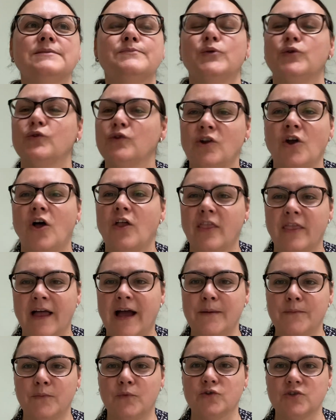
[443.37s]
but not
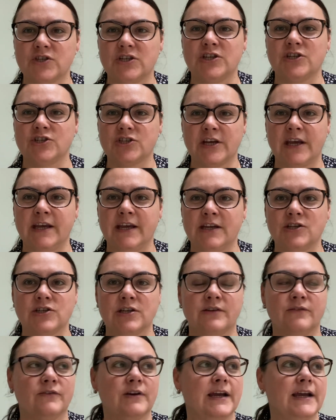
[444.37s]
that much is
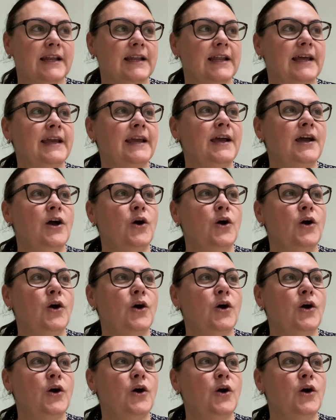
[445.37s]
changing, really.